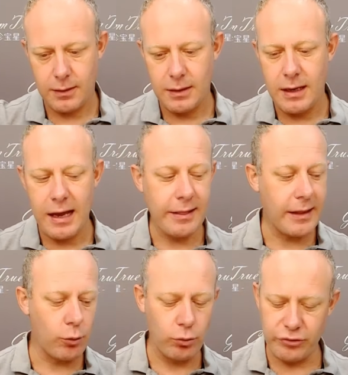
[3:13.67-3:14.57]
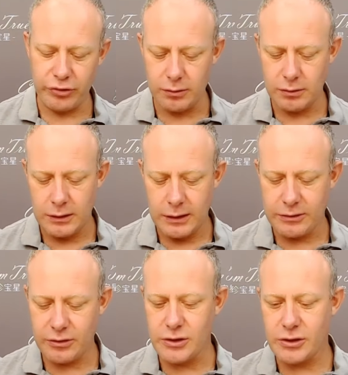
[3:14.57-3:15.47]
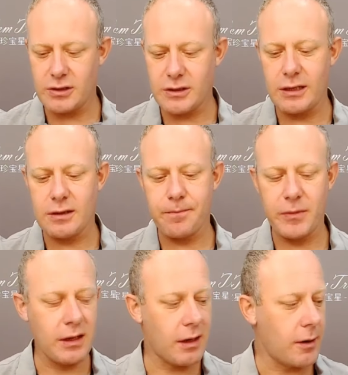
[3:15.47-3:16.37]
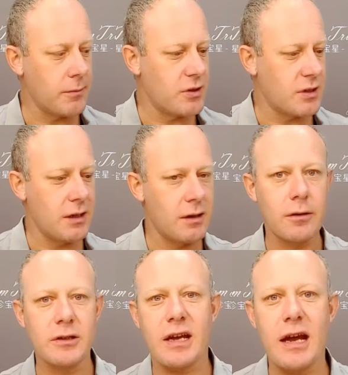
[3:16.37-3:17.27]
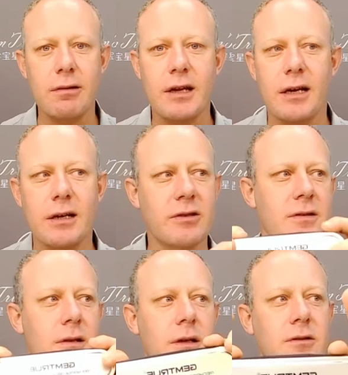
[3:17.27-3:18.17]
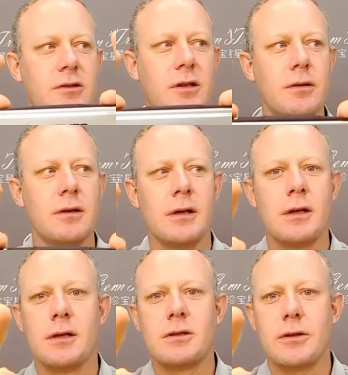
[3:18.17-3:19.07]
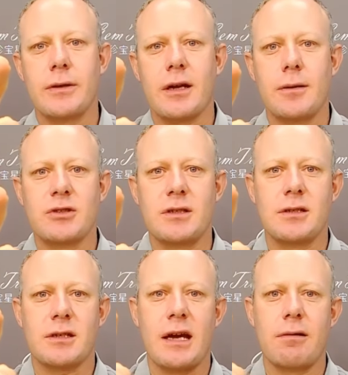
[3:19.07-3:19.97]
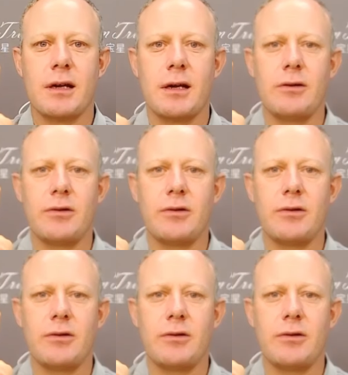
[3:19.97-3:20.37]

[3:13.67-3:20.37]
And then also, as I just said, it comes in a nice carry case, like so. So it comes in this carry case,